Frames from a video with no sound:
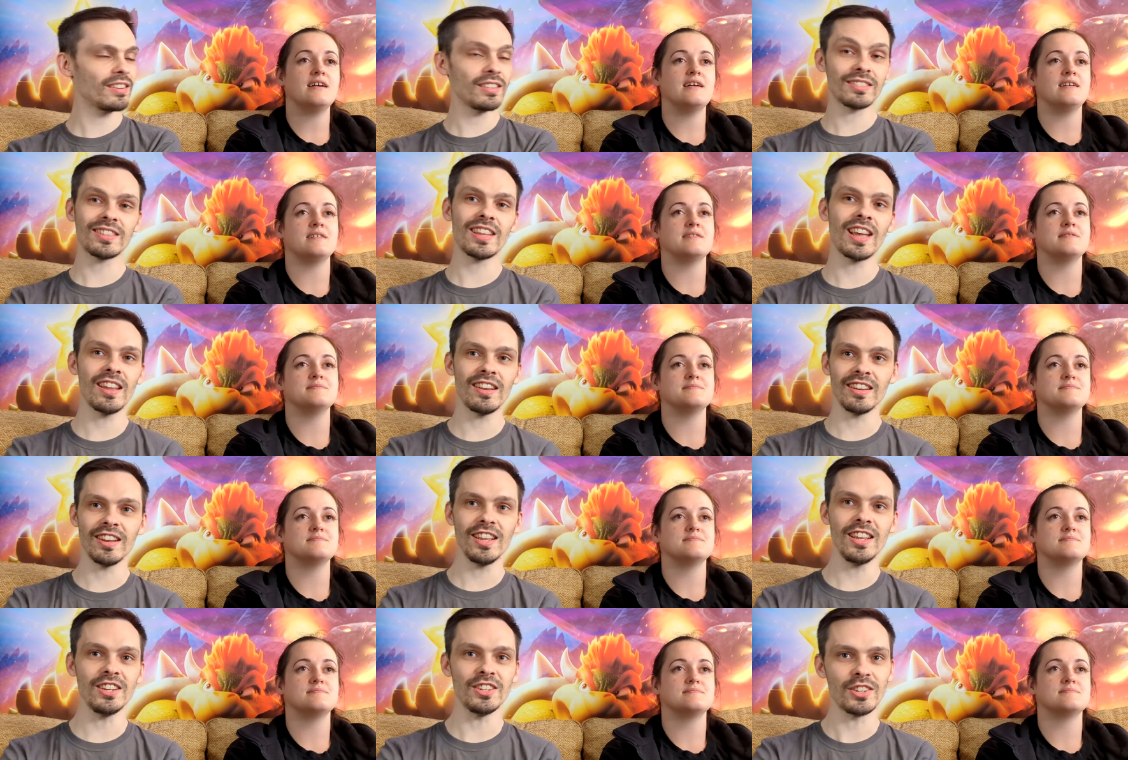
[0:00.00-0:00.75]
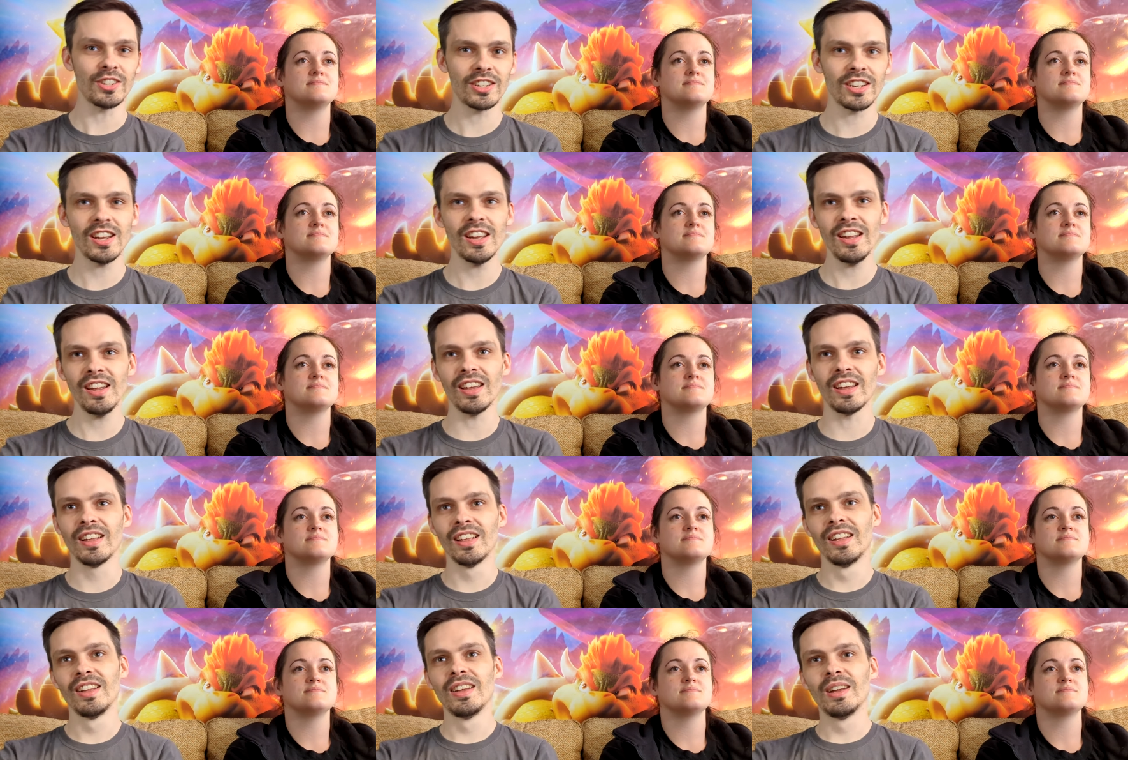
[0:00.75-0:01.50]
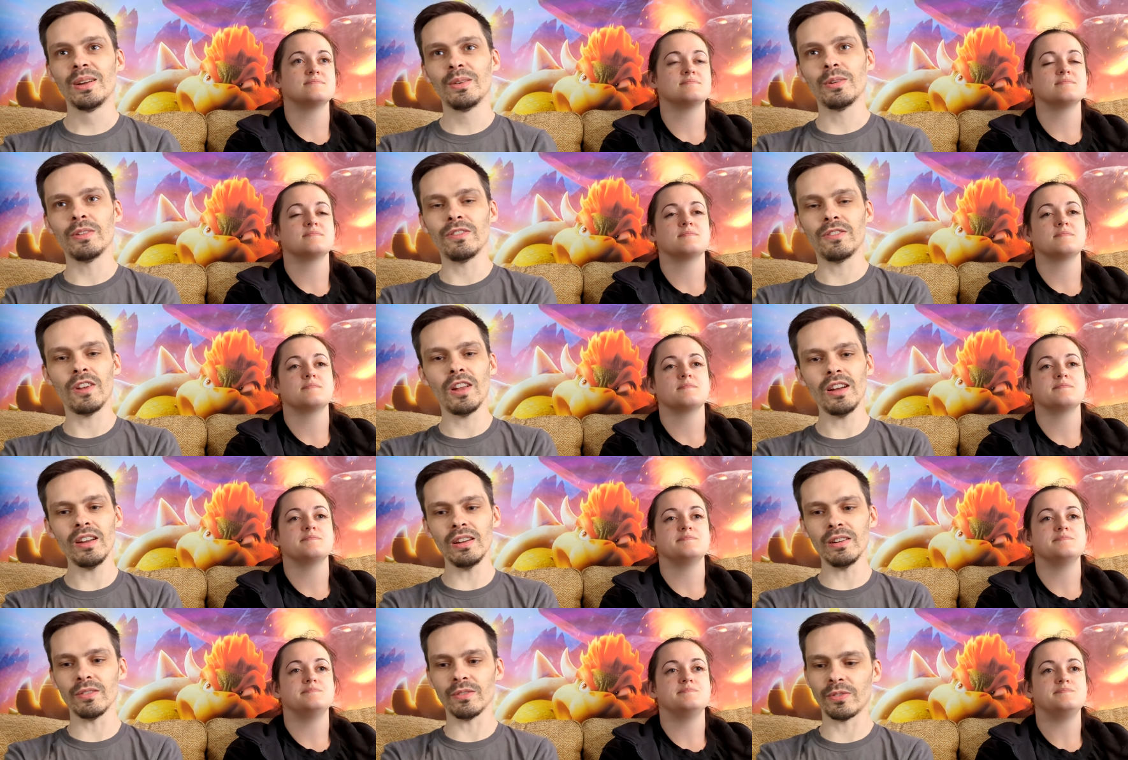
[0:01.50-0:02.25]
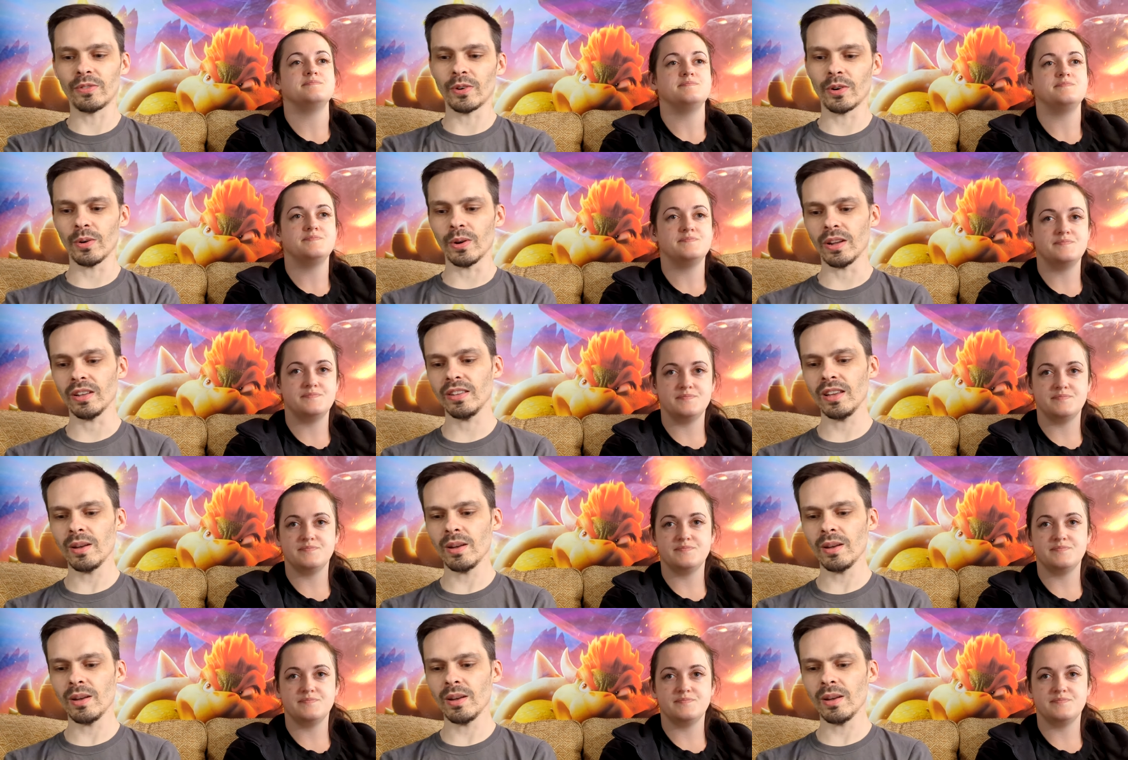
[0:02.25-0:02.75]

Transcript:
Speaker 1: It's ten in each. Yeah, we're flying through it.